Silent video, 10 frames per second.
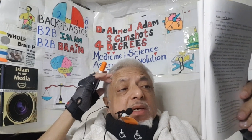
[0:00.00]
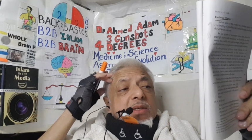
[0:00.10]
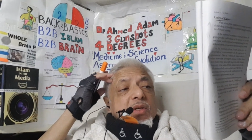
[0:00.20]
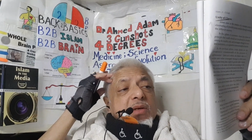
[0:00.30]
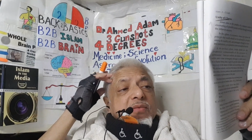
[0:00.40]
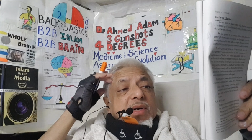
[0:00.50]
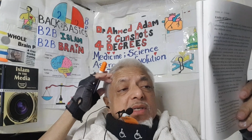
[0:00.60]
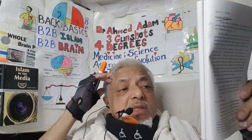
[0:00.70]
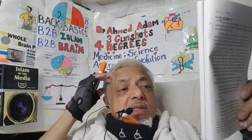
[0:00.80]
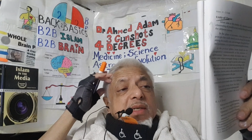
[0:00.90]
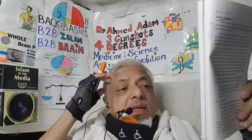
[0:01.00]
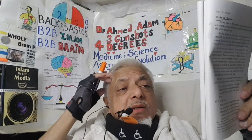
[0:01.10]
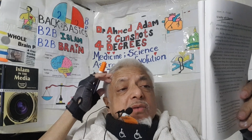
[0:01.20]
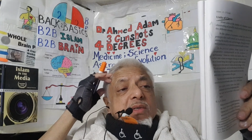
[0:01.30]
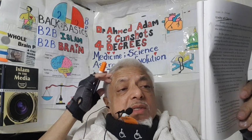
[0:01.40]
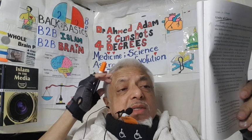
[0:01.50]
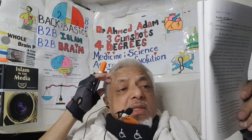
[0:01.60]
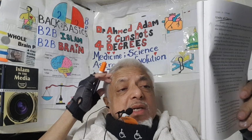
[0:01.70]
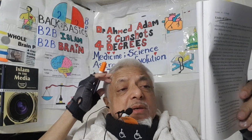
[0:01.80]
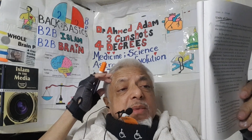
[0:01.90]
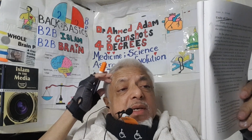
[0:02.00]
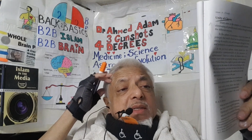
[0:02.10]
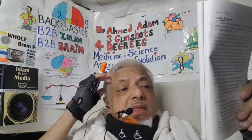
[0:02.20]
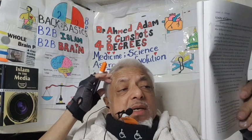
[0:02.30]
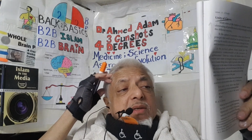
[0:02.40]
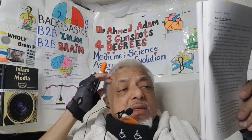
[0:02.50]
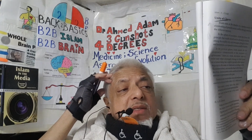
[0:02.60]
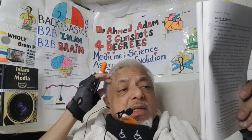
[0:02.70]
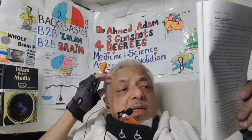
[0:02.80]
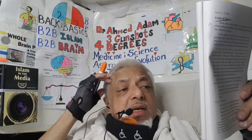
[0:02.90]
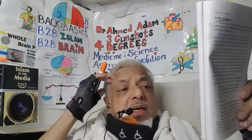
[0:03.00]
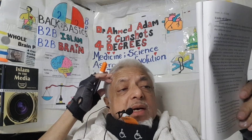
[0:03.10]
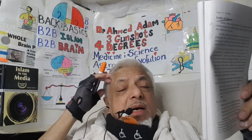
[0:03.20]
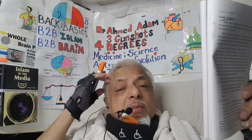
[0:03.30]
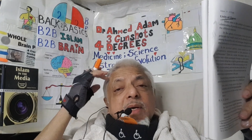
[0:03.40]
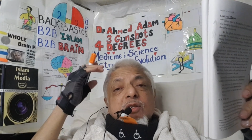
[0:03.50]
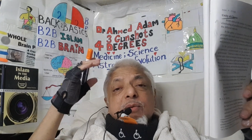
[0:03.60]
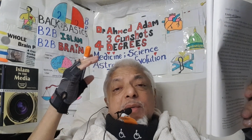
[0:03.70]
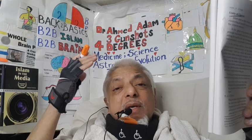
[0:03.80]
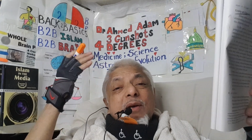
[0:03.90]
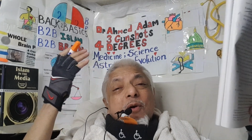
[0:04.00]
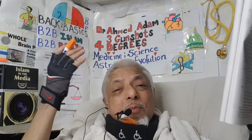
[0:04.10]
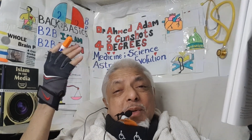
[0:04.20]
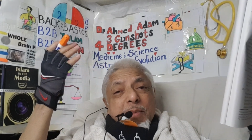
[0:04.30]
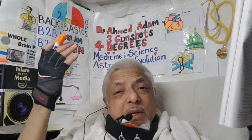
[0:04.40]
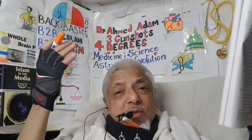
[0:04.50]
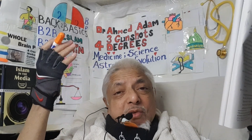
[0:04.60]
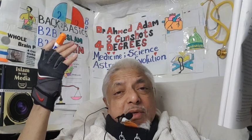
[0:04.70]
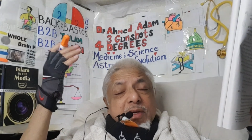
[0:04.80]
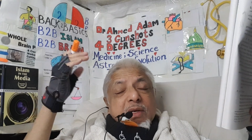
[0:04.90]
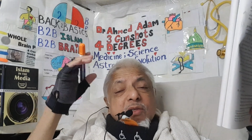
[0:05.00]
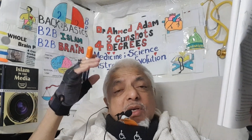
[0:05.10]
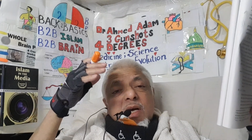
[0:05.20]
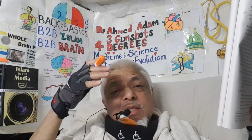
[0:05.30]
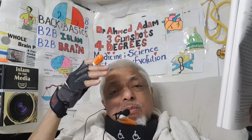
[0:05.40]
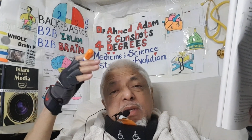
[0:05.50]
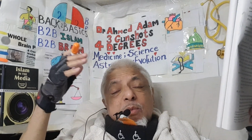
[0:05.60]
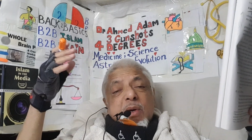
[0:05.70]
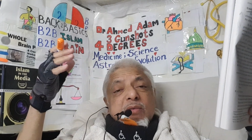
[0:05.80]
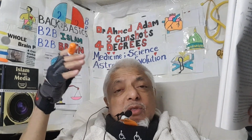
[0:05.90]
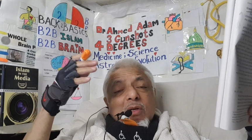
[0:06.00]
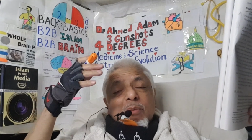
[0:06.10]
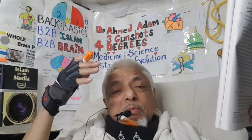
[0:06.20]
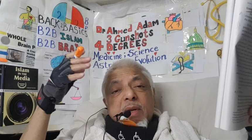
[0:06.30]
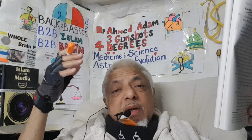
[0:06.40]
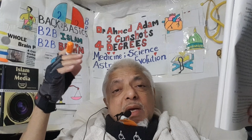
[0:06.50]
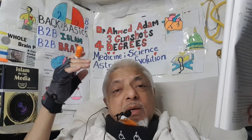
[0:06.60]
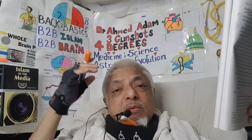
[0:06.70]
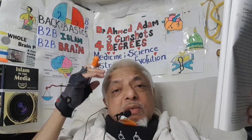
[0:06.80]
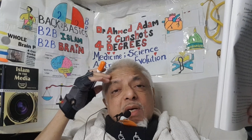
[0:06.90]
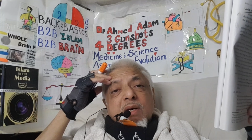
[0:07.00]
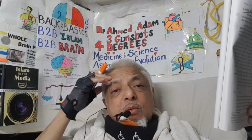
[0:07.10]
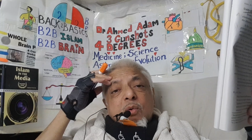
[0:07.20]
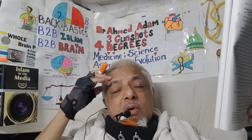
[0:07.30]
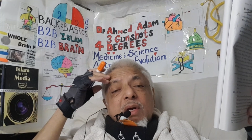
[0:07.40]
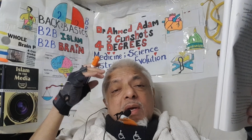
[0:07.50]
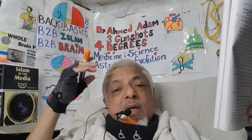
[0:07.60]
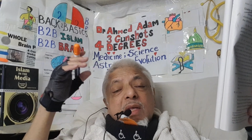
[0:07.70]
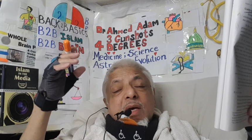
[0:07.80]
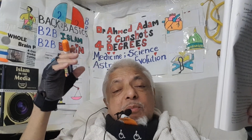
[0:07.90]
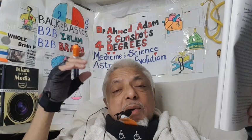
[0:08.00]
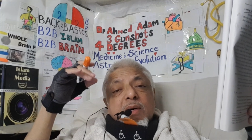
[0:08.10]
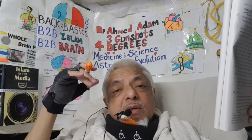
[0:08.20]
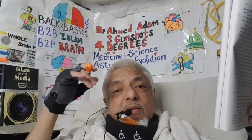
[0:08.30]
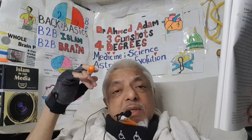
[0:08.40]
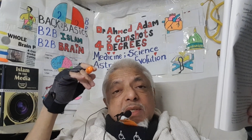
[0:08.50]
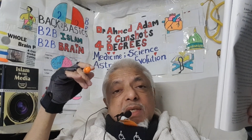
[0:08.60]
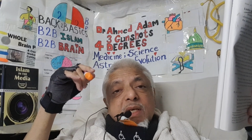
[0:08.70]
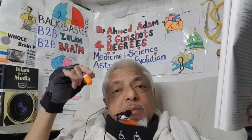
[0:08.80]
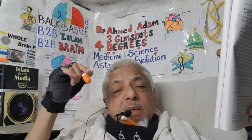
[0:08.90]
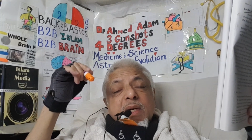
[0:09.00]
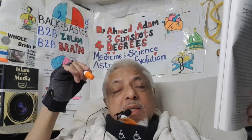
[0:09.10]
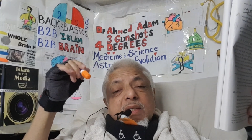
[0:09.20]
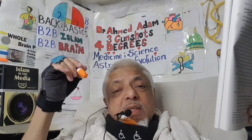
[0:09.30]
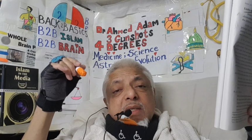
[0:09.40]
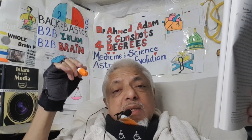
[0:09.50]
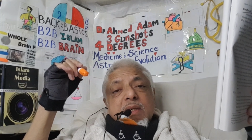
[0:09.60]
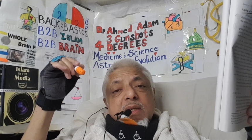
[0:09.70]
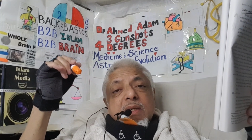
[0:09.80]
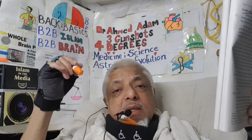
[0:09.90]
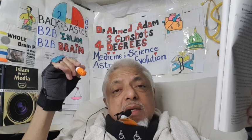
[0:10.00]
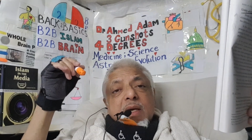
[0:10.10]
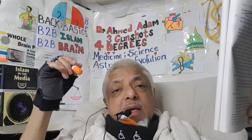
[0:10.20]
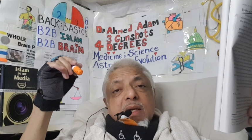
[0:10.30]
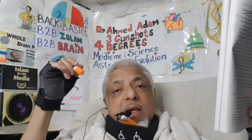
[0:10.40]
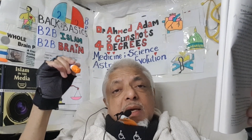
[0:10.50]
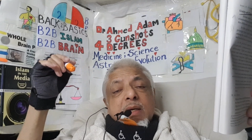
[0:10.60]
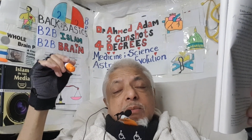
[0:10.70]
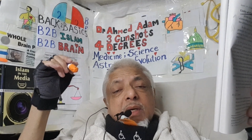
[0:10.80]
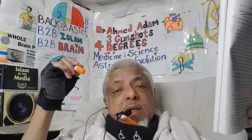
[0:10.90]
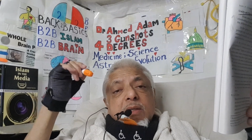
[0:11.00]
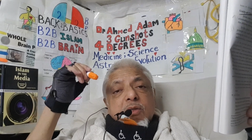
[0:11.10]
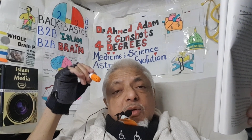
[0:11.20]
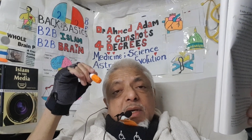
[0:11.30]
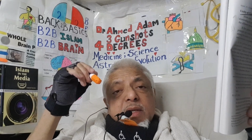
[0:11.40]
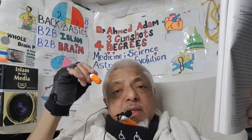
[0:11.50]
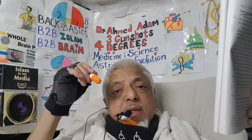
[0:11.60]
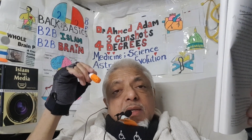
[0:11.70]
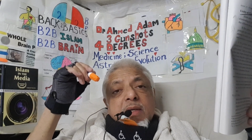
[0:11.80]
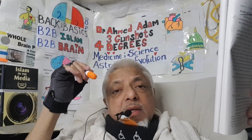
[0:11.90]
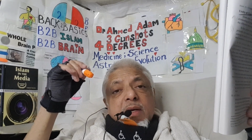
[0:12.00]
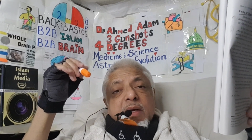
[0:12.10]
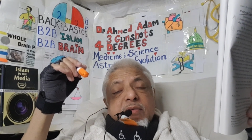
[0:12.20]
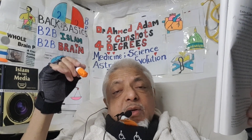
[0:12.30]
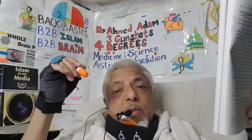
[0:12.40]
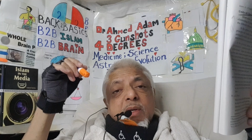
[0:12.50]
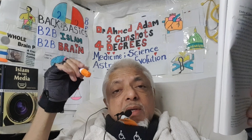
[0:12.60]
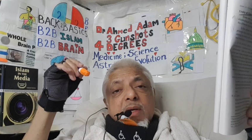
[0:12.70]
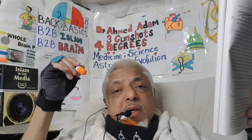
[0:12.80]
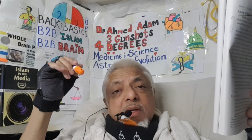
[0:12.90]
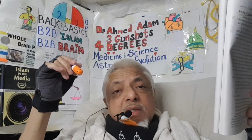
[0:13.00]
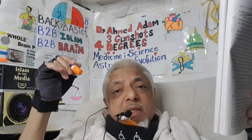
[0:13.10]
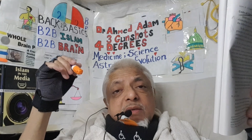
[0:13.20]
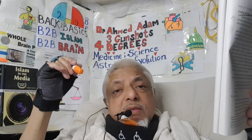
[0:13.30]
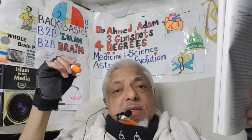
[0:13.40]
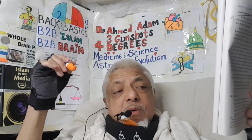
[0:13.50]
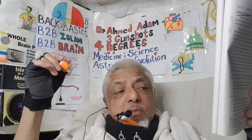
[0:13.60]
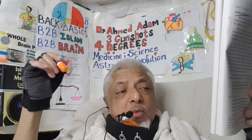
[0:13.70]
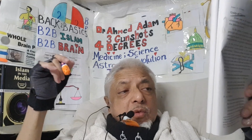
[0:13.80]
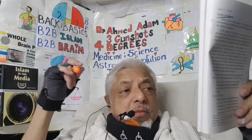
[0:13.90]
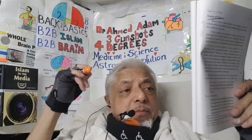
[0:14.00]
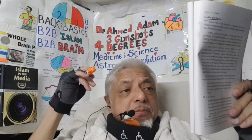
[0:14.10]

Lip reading: So their functions and interests, instead of being antagonistic, are meant to be complementary. So husband and wife shouldn't play a game of tug of war. They are part of the team, TEAM. Together, everyone achieves more.